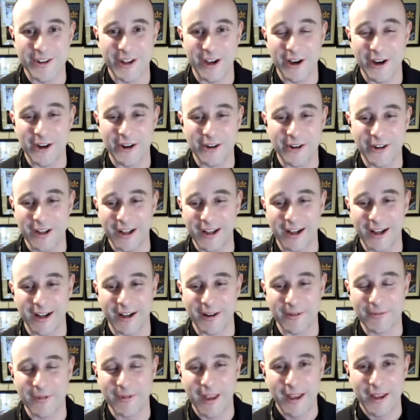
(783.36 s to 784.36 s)

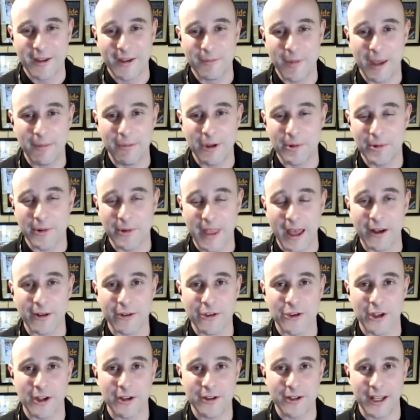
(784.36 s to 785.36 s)
So maybe
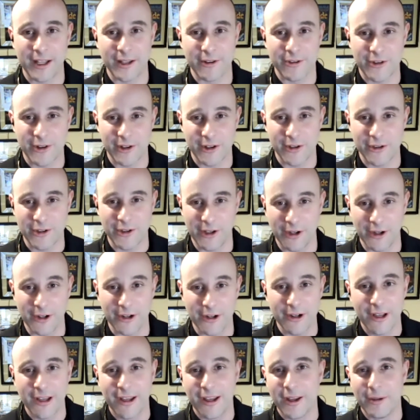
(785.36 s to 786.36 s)
without Sundance this
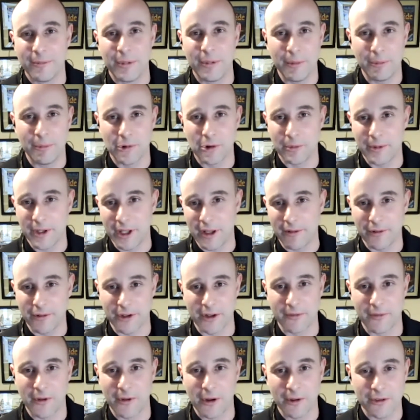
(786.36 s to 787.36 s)
year, people will be able to
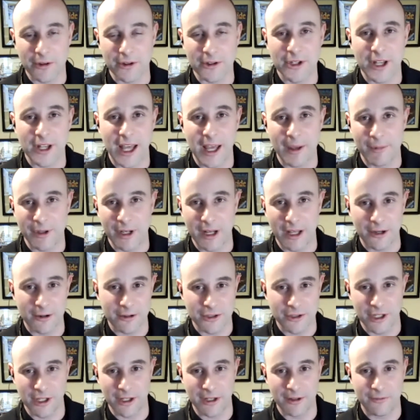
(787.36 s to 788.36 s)
devote their time and
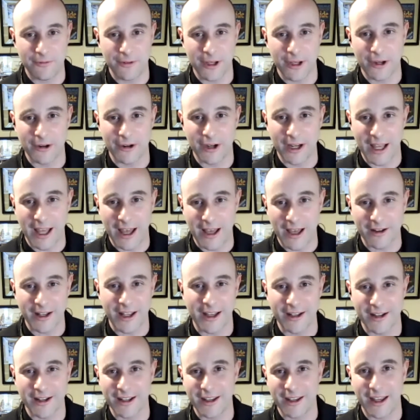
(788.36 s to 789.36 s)
energy to figuring out
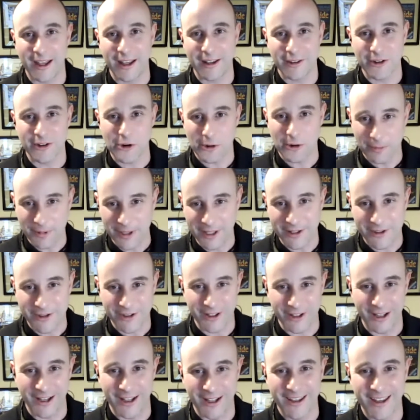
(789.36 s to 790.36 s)
how to get your
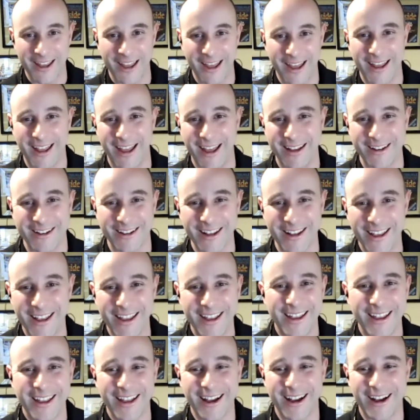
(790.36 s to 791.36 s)
pizza and
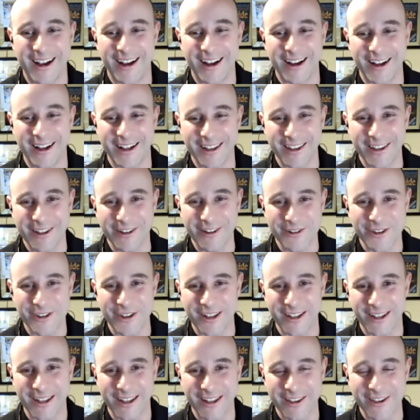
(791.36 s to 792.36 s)
use
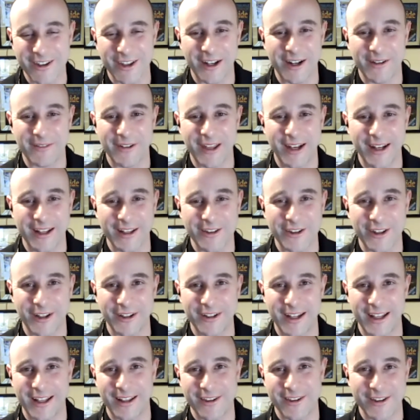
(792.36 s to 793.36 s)
it instead of getting
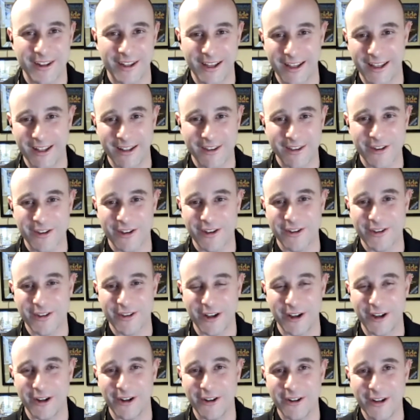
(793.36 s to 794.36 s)
Sundance tickets.
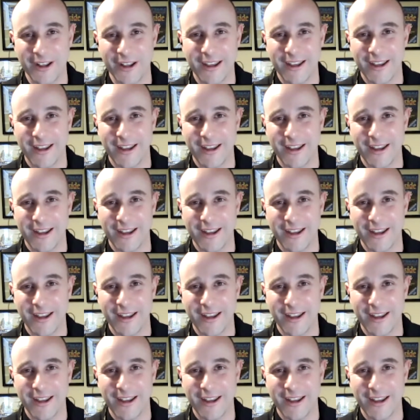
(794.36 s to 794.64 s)
So